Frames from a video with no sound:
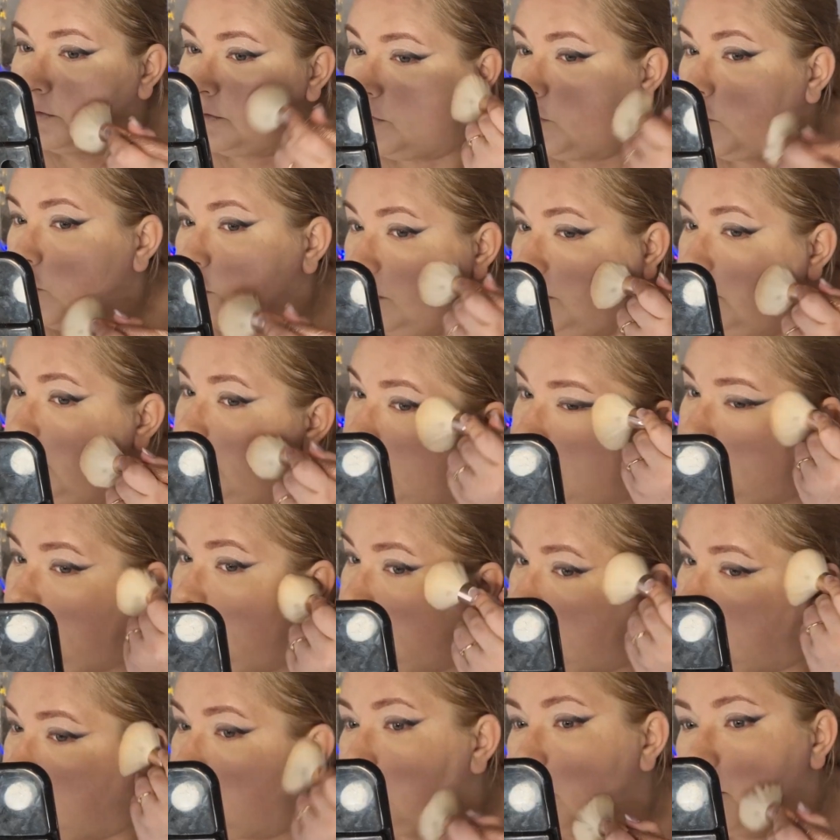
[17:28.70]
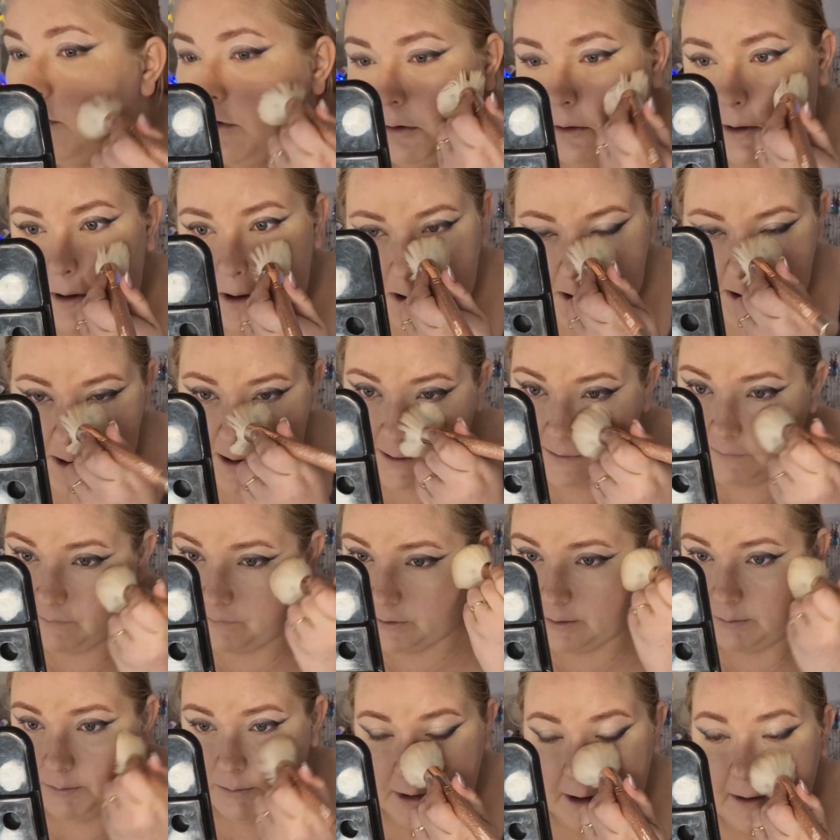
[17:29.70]
to make it sure I have
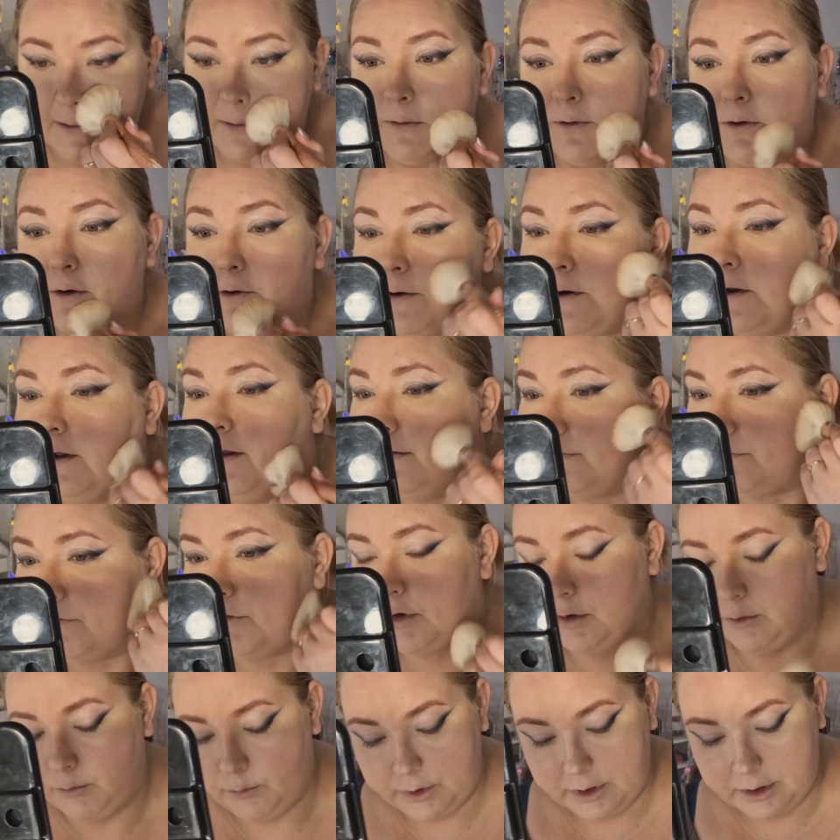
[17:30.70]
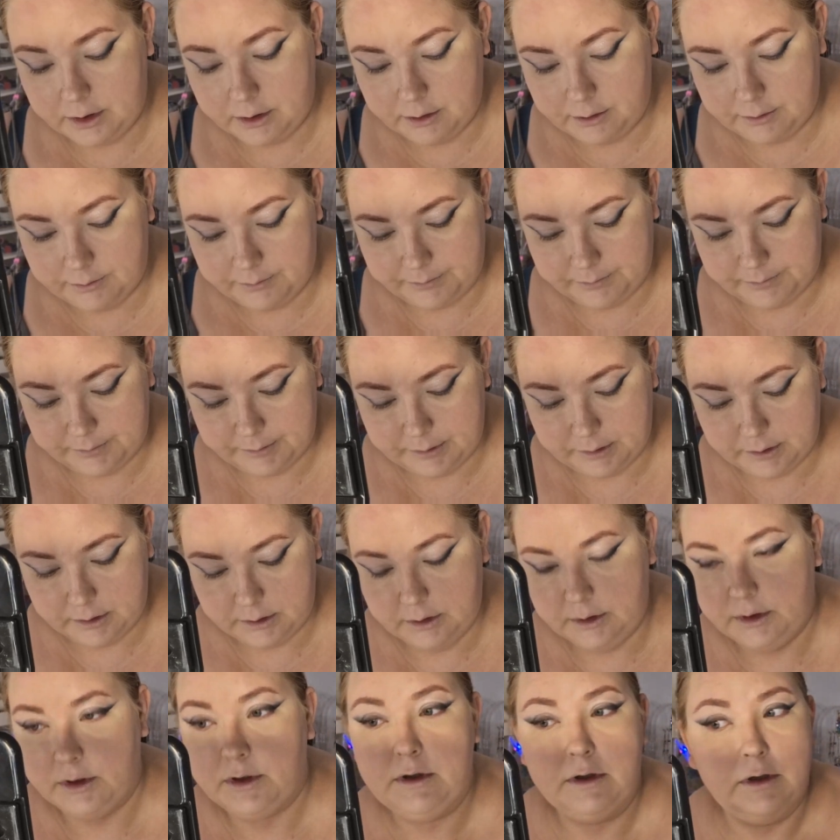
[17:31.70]
the powder everywhere,
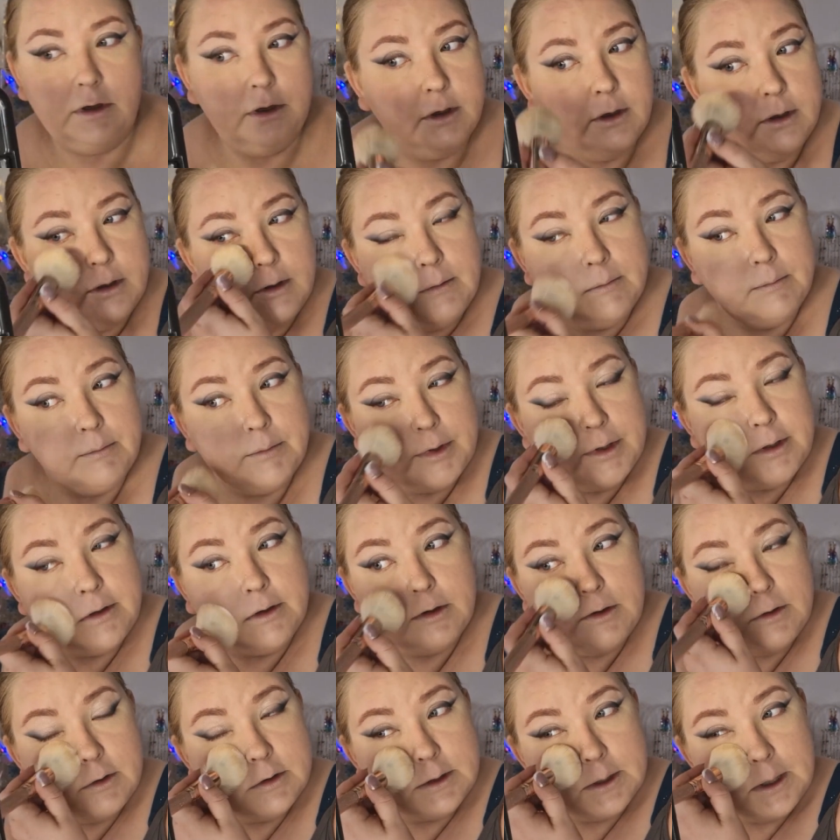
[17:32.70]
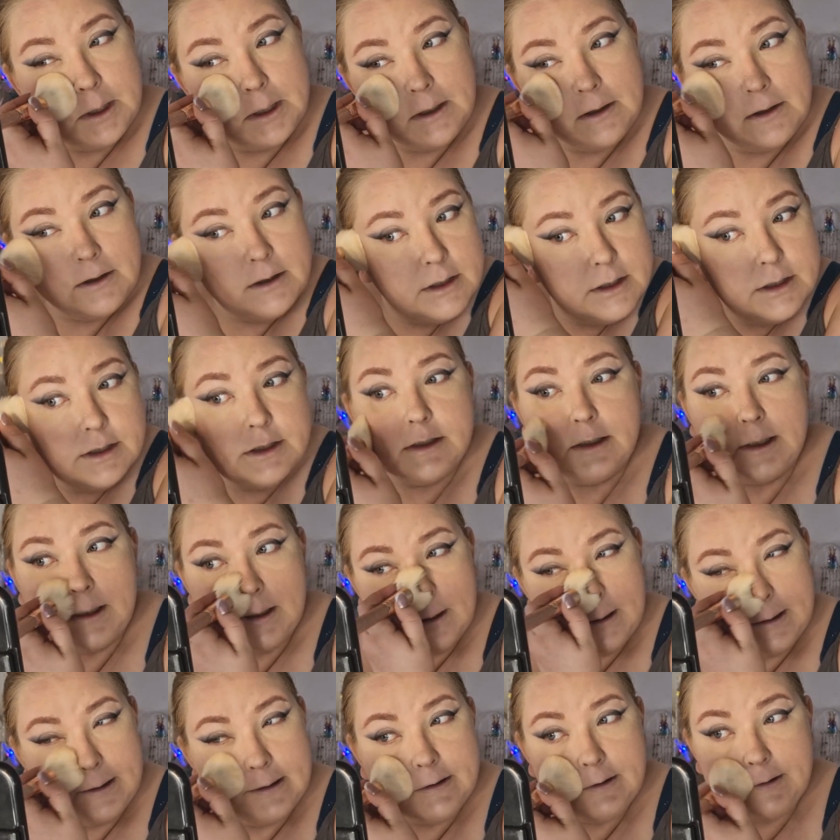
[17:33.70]
because in this
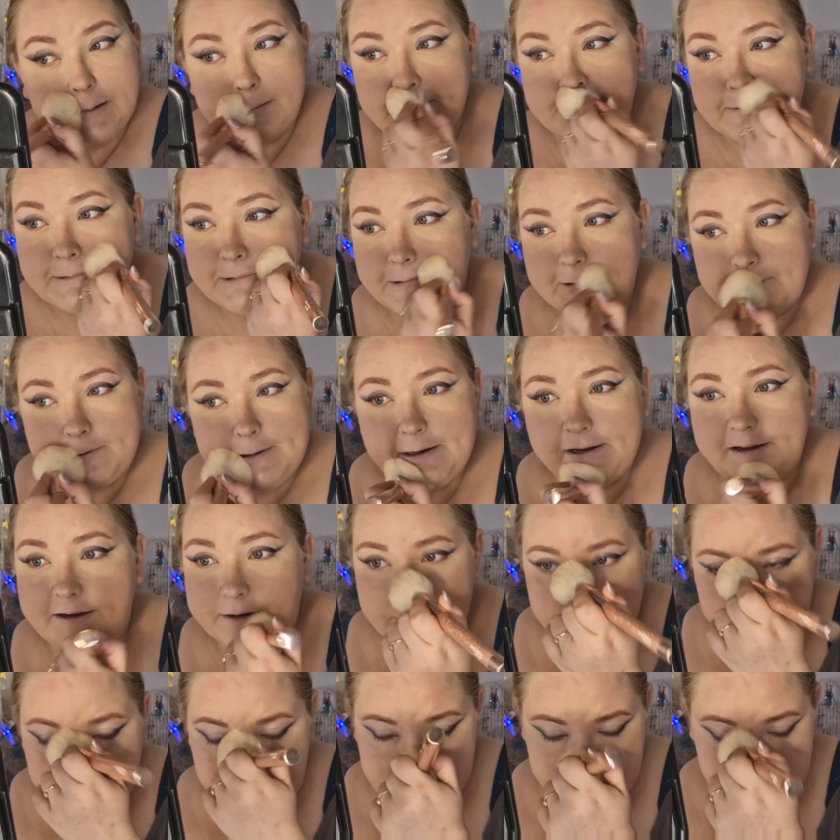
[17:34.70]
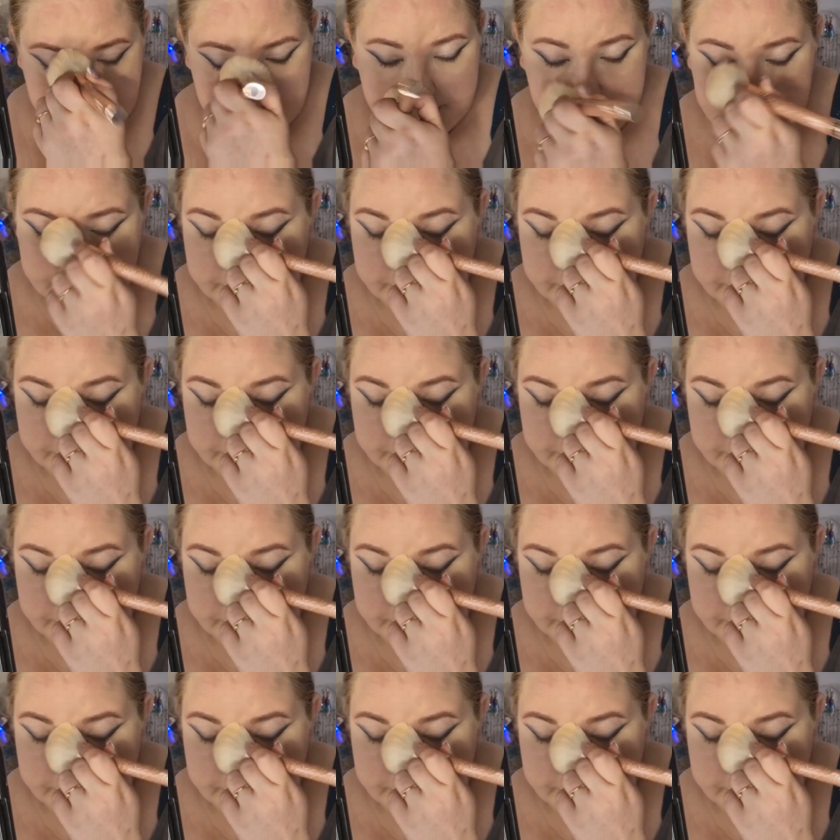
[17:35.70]
heat you really need it.